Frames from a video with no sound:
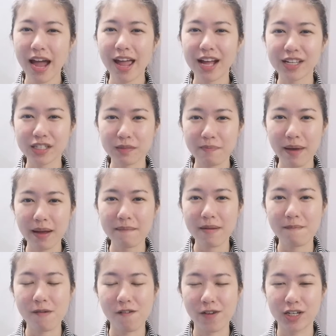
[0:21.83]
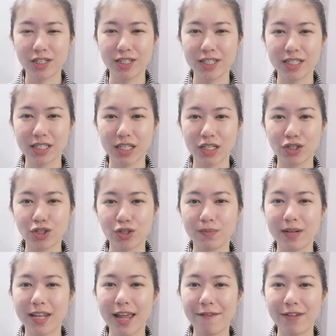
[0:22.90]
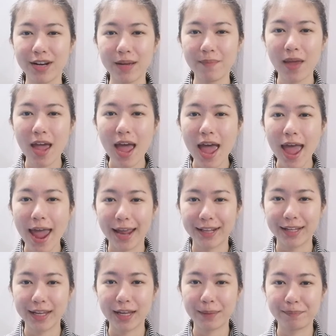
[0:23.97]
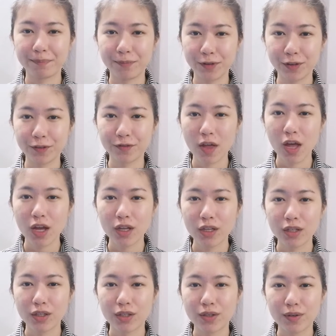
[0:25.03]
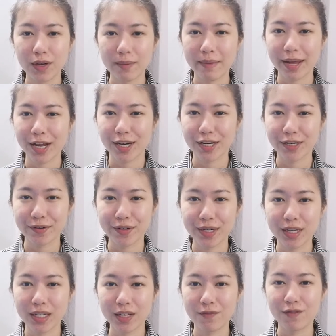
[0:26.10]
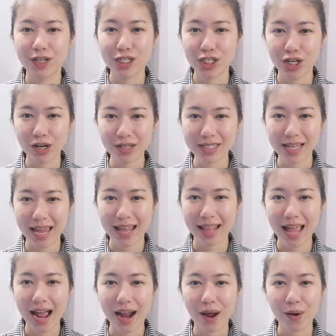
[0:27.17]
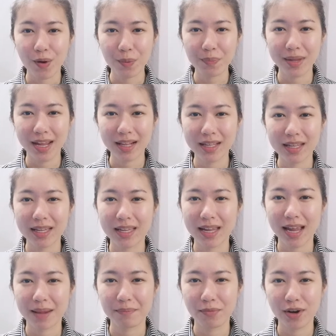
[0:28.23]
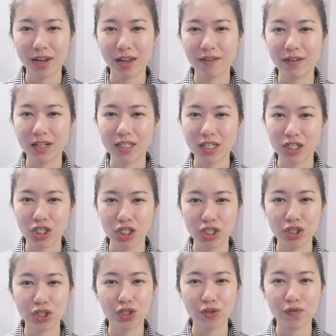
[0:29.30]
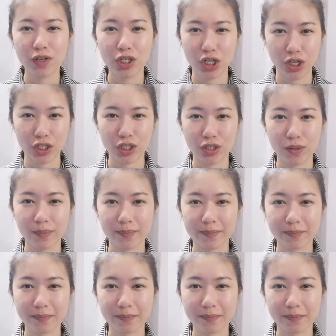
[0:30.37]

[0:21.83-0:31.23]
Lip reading: I expect my professional skills to be developed and improved during my career in Vitrox, and I hope that it can bring advantages to Vitrox.